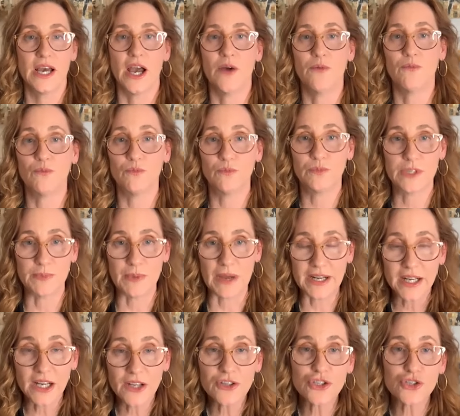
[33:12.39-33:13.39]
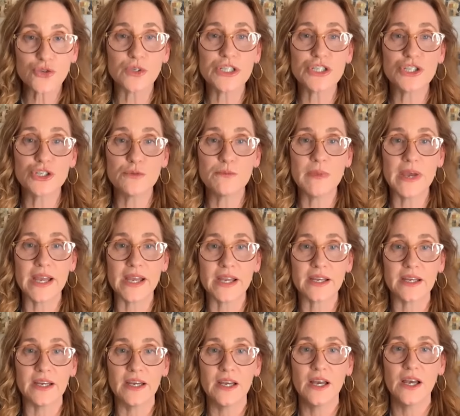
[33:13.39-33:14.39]
And mm. depending on the choice you
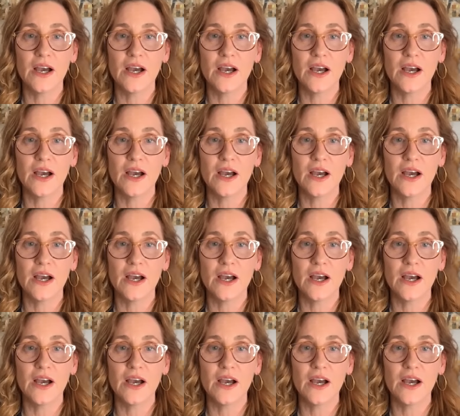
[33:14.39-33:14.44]
make,